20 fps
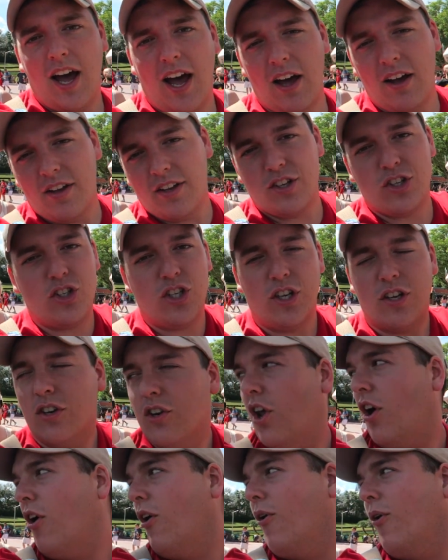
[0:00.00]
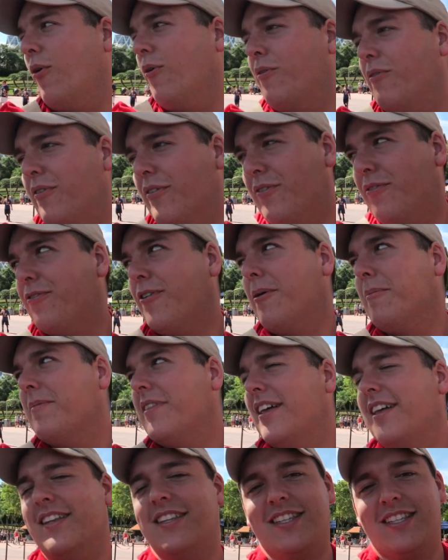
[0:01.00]
Today? No,
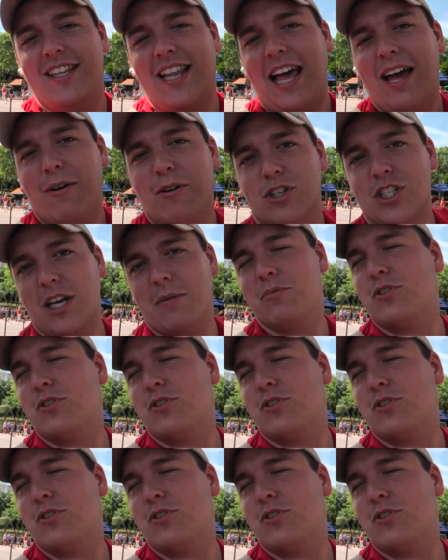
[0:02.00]
from the lounge.